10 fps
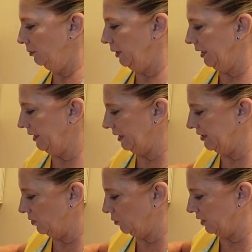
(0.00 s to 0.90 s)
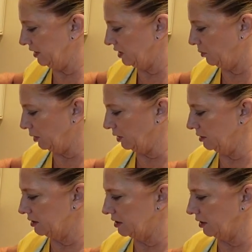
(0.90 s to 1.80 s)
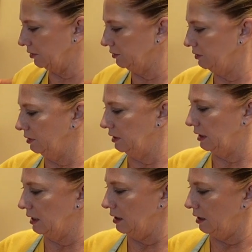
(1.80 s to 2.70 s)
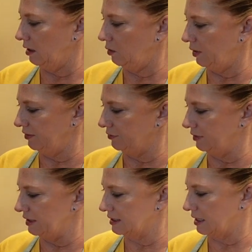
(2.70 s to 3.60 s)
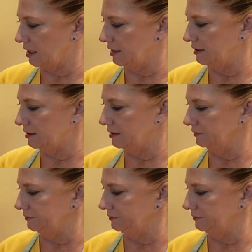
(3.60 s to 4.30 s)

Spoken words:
but I don't want it to burn, so I'll wait for these guys.